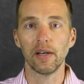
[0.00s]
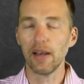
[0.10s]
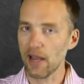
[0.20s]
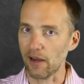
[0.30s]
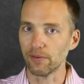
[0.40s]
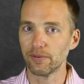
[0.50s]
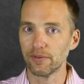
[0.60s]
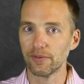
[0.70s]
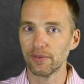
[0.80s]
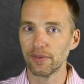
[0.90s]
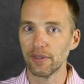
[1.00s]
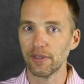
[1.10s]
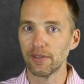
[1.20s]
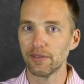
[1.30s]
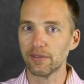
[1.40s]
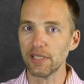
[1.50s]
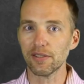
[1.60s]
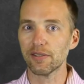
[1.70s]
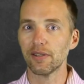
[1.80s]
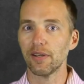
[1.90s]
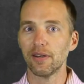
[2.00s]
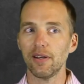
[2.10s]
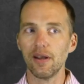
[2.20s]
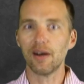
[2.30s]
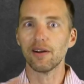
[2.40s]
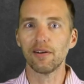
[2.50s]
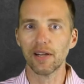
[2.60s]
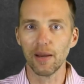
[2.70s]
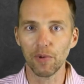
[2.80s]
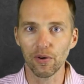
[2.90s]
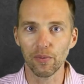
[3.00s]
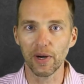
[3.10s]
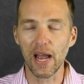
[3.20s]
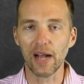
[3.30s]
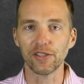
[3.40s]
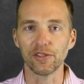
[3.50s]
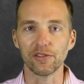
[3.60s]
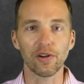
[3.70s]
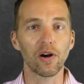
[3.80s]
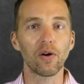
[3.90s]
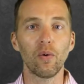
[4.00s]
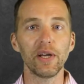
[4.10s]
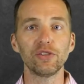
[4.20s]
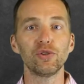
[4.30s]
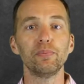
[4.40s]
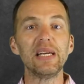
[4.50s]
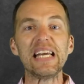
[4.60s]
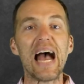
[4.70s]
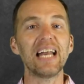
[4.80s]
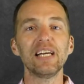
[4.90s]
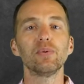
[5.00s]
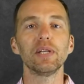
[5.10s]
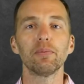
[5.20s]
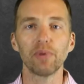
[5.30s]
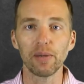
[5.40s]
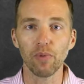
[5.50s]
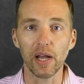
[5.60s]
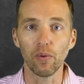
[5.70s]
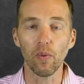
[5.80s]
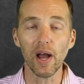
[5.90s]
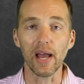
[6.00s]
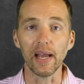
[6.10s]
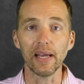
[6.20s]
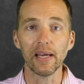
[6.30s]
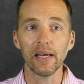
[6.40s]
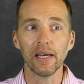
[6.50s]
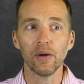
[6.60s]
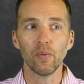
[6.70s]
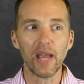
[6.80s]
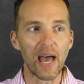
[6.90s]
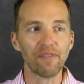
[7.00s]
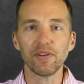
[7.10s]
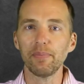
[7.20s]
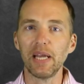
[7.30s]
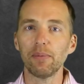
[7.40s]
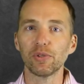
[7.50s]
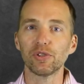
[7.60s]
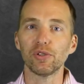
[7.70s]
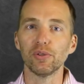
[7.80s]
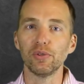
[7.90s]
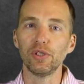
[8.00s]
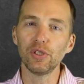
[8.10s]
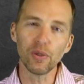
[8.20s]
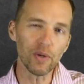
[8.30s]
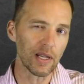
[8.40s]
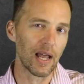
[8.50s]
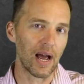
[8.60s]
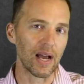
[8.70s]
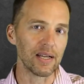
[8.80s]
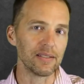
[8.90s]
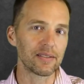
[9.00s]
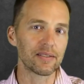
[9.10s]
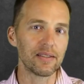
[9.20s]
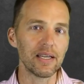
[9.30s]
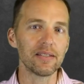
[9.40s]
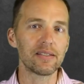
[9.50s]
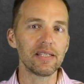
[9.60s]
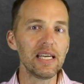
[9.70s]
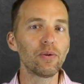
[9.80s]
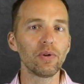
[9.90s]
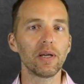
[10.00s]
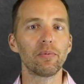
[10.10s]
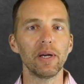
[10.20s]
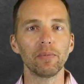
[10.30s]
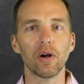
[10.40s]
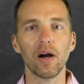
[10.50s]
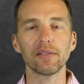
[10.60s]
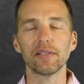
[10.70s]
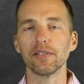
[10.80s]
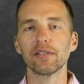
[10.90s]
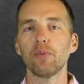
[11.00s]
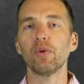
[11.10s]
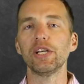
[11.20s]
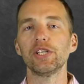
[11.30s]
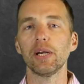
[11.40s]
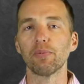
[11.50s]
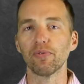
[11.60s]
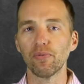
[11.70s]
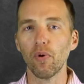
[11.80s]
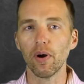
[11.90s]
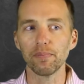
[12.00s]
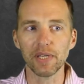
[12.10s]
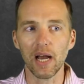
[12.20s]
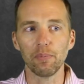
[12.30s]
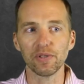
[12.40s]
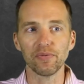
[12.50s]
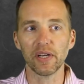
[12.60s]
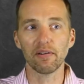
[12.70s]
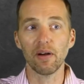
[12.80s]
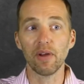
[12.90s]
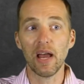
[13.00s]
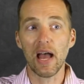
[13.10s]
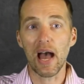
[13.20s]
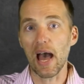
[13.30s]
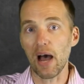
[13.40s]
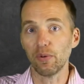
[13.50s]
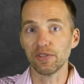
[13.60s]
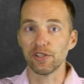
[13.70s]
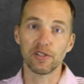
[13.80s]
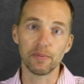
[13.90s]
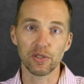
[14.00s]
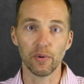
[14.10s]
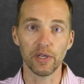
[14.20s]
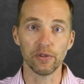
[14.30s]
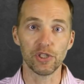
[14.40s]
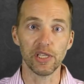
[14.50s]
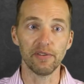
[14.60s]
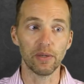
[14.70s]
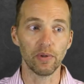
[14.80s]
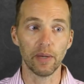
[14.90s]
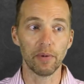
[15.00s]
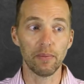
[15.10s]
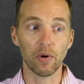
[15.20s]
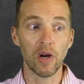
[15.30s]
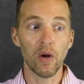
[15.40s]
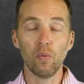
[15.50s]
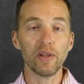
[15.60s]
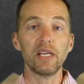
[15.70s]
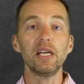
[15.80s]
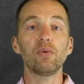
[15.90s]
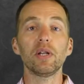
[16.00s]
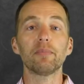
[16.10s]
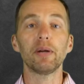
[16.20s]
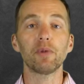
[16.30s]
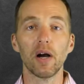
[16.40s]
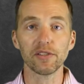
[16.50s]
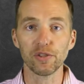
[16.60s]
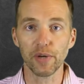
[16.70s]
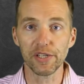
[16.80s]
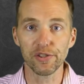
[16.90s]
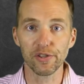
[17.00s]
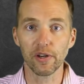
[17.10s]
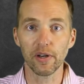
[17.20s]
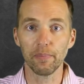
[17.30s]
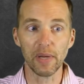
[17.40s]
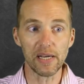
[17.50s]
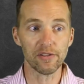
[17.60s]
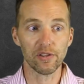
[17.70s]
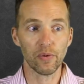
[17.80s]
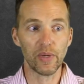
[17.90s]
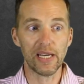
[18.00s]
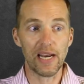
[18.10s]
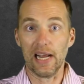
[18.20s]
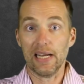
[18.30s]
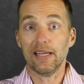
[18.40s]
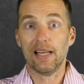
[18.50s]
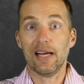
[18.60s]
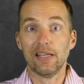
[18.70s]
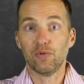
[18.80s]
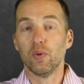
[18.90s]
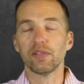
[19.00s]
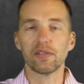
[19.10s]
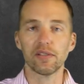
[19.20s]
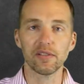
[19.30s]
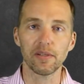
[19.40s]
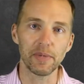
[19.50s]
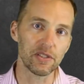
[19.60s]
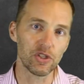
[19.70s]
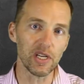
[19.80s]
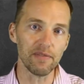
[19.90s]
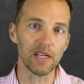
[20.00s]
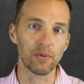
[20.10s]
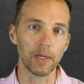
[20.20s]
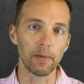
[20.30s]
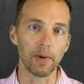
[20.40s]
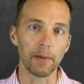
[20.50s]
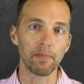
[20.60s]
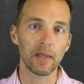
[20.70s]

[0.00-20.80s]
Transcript: Now, since not all chemical reactions are going to be at equilibrium right away, we have to be able to utilize this equilibrium constant in some way, shape, or form to help us figure out how a system is going to achieve equilibrium or what the equilibrium concentrations are going to be so that we can analyze once the system has achieved equilibrium.